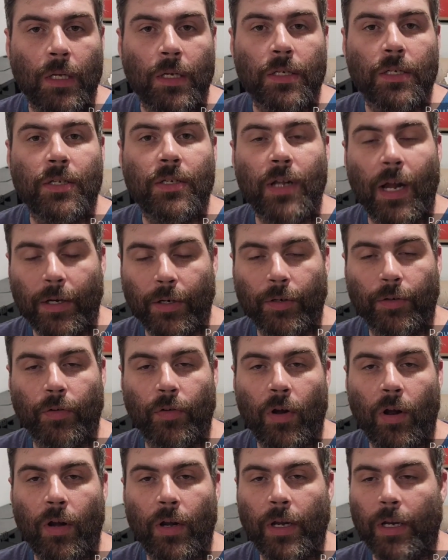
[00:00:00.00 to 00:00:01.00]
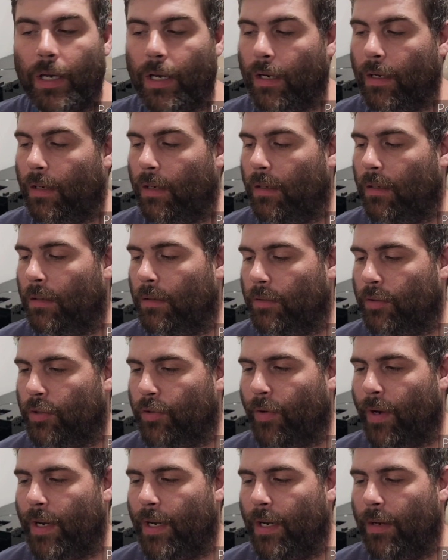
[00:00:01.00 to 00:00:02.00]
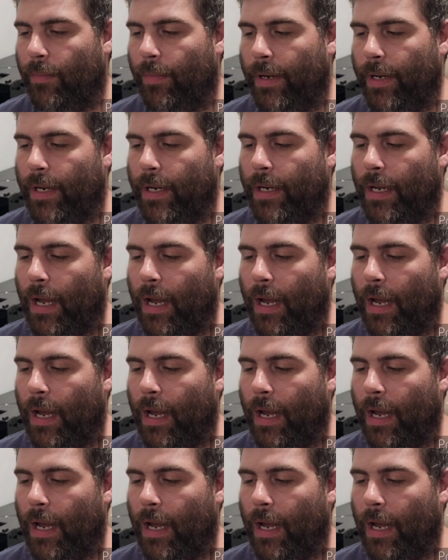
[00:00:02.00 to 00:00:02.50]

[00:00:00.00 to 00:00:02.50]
Psychotronic traded me.